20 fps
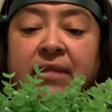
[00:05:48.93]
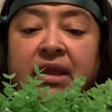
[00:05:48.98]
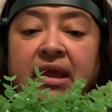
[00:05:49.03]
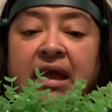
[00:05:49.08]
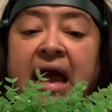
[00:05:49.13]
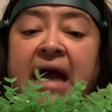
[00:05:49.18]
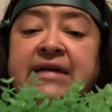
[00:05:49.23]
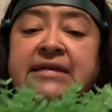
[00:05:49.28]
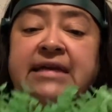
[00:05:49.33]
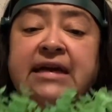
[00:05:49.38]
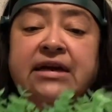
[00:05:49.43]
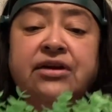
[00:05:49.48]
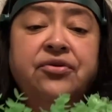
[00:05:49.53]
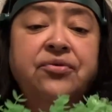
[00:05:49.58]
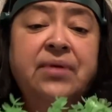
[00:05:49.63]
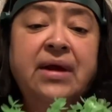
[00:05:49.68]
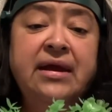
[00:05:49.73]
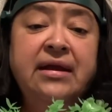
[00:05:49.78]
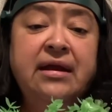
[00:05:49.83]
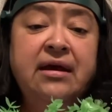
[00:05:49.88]
I
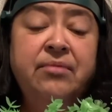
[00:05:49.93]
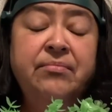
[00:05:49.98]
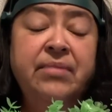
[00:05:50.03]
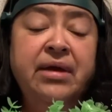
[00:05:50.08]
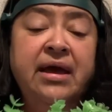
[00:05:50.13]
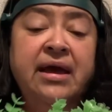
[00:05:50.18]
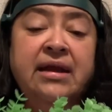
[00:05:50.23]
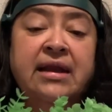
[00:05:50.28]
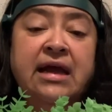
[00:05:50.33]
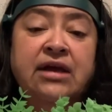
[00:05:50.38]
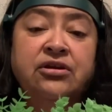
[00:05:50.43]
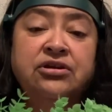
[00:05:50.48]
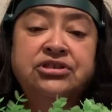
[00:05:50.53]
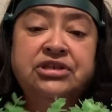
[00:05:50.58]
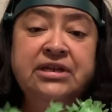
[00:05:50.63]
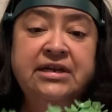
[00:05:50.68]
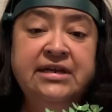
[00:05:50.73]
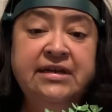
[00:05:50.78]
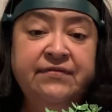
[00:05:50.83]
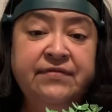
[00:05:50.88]
decorate them, and I
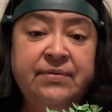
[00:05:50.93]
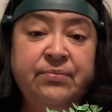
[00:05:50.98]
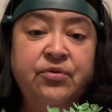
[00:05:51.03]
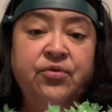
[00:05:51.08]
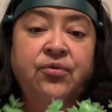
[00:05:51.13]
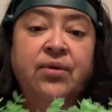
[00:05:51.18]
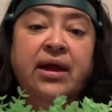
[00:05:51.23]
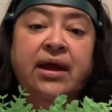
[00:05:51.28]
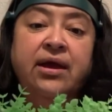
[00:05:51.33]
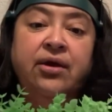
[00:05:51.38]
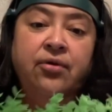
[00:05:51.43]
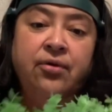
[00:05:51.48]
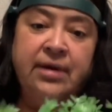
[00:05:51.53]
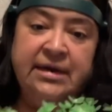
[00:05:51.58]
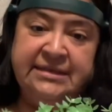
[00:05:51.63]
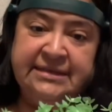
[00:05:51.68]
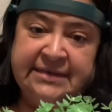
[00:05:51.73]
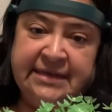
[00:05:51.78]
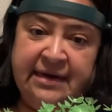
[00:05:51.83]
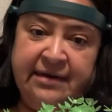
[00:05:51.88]
usually give them away or I
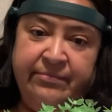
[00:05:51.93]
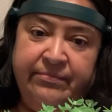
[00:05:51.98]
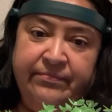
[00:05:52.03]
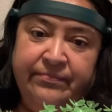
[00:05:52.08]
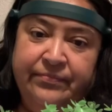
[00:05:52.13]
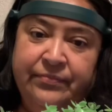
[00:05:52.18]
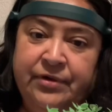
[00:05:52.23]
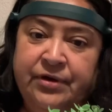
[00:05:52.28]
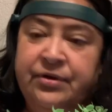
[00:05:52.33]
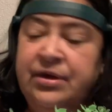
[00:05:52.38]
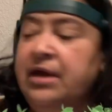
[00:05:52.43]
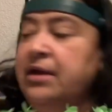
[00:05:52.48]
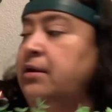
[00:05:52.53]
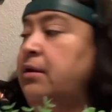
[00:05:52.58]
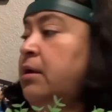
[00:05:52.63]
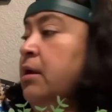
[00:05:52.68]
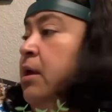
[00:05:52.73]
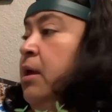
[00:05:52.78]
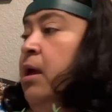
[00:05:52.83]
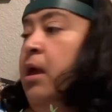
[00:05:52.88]
sell them. Okay.
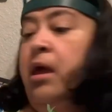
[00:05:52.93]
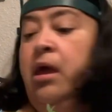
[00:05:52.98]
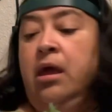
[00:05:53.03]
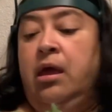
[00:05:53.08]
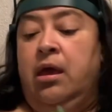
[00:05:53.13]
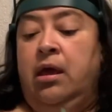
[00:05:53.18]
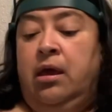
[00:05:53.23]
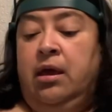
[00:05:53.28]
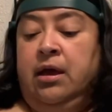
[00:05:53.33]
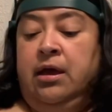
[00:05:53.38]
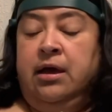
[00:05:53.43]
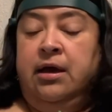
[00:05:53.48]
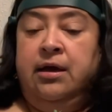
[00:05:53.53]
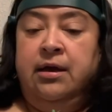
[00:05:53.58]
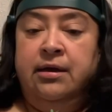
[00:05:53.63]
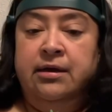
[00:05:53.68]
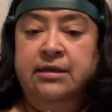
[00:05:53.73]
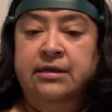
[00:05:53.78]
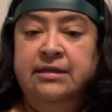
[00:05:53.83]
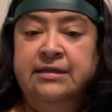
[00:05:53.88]

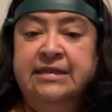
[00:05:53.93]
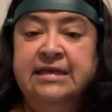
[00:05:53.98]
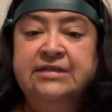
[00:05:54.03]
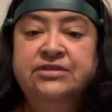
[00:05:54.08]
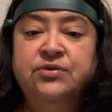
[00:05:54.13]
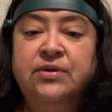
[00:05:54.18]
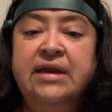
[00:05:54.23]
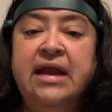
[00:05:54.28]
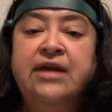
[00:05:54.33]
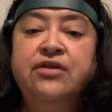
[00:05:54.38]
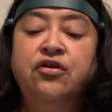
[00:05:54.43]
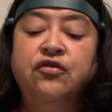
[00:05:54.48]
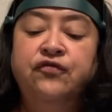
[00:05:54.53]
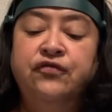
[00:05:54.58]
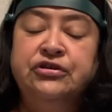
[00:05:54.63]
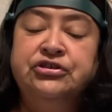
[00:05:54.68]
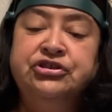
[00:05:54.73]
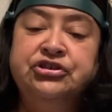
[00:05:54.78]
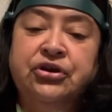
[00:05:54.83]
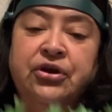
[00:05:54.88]
This one I know
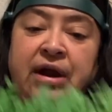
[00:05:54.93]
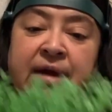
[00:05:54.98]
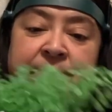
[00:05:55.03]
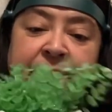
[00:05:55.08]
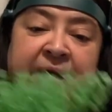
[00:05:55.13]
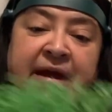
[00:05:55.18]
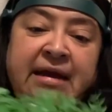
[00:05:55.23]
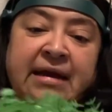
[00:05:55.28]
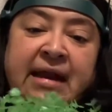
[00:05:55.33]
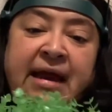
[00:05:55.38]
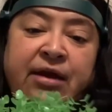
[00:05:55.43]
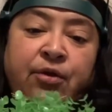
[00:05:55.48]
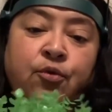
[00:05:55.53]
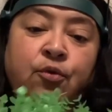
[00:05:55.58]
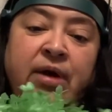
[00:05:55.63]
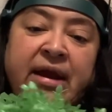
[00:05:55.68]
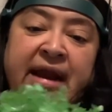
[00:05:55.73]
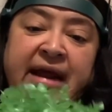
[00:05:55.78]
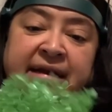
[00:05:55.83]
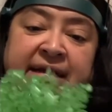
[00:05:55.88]
for sure I paid like
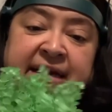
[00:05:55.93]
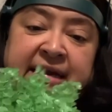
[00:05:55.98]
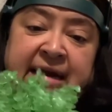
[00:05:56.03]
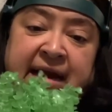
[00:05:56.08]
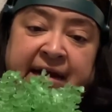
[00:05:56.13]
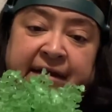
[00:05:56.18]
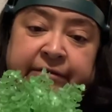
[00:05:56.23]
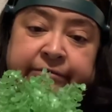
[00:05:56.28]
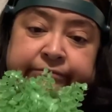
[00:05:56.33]
$1.99.